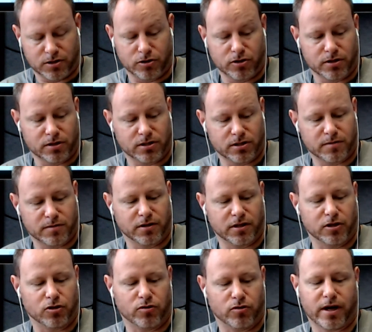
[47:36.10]
you can simply
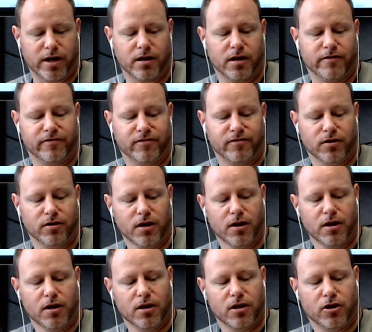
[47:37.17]
do that, and if
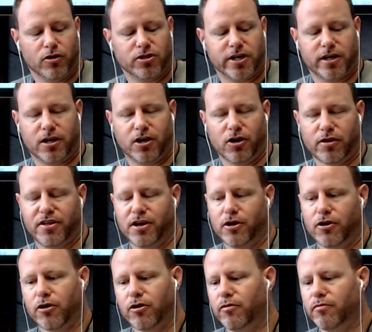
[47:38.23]
check your
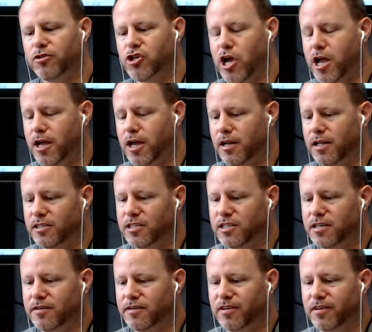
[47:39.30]
theater chain and
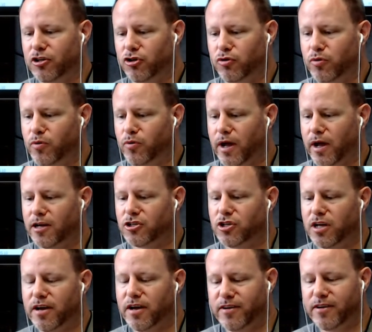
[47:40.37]
see if they do actually
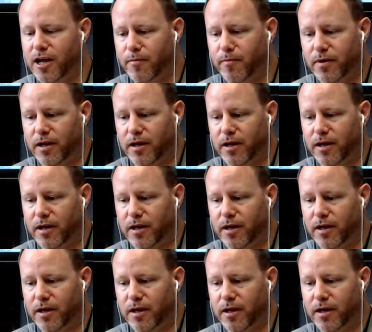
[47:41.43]
have an app.